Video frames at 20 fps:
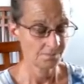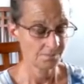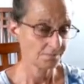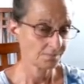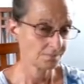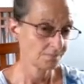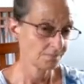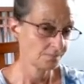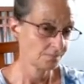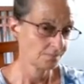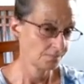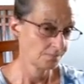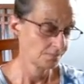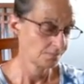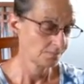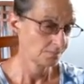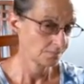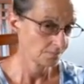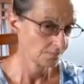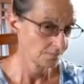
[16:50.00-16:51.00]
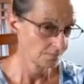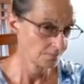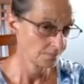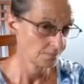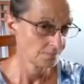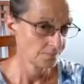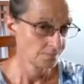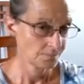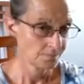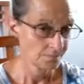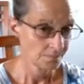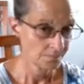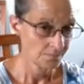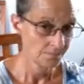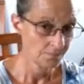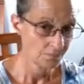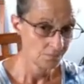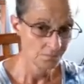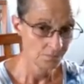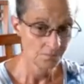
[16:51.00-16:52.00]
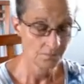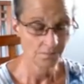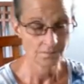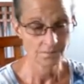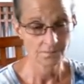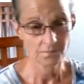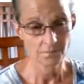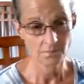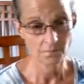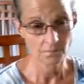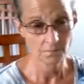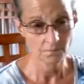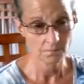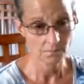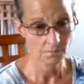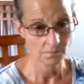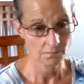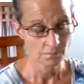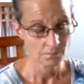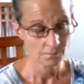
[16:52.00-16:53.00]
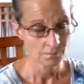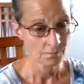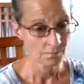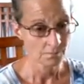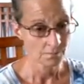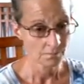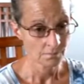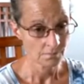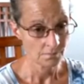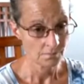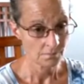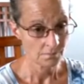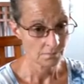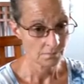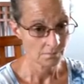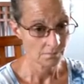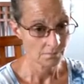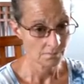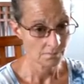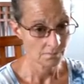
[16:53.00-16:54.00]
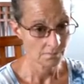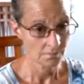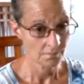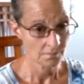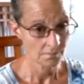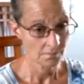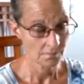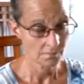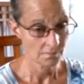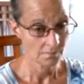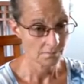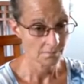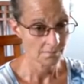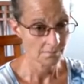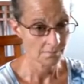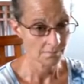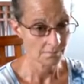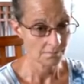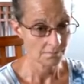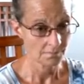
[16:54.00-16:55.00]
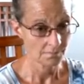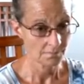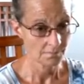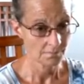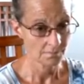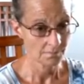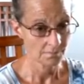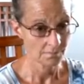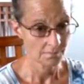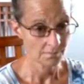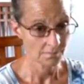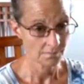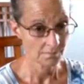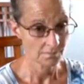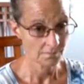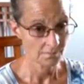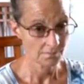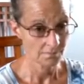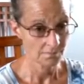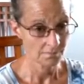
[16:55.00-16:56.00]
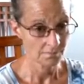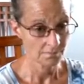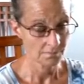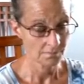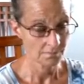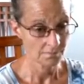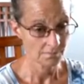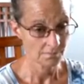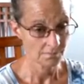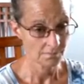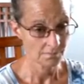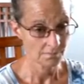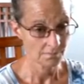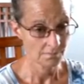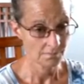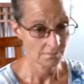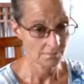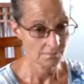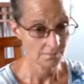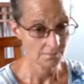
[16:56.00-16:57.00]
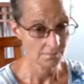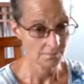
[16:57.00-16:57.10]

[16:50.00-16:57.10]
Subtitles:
No words are spoken by the person on screen.